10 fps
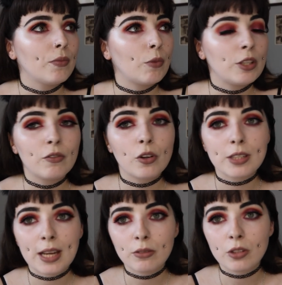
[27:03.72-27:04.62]
When you've
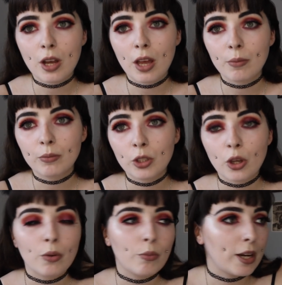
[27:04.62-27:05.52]
got downtime,
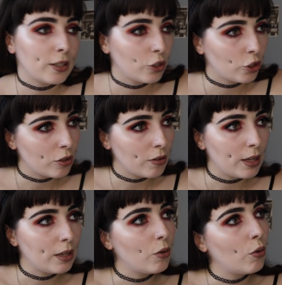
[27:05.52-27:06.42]
go and practice shooting,